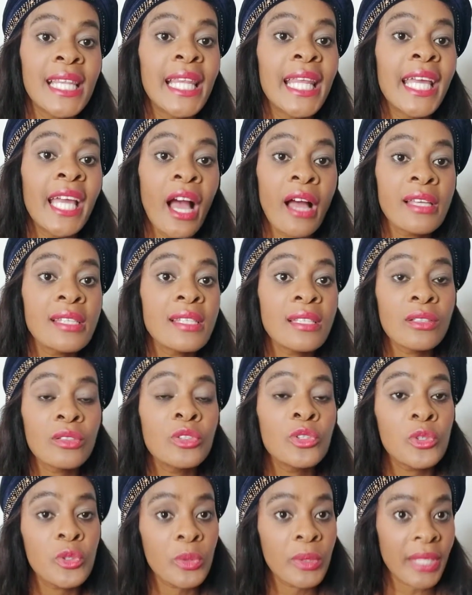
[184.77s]
they are still
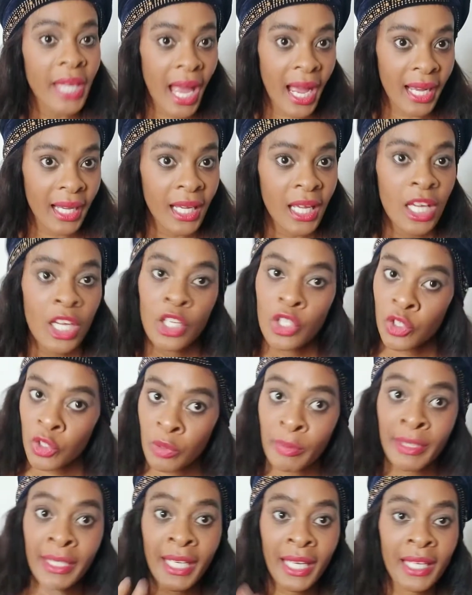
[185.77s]
too young to
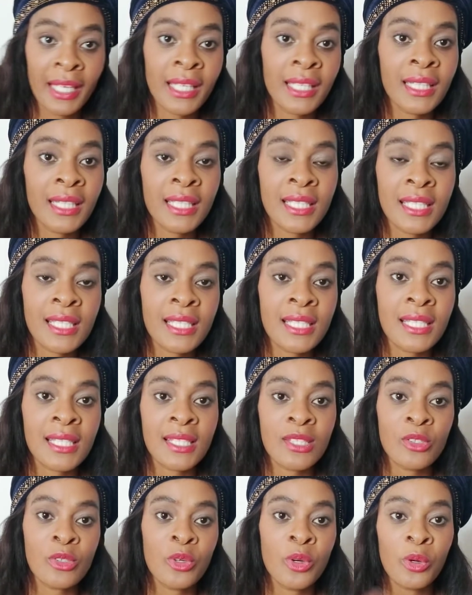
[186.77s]
be getting these,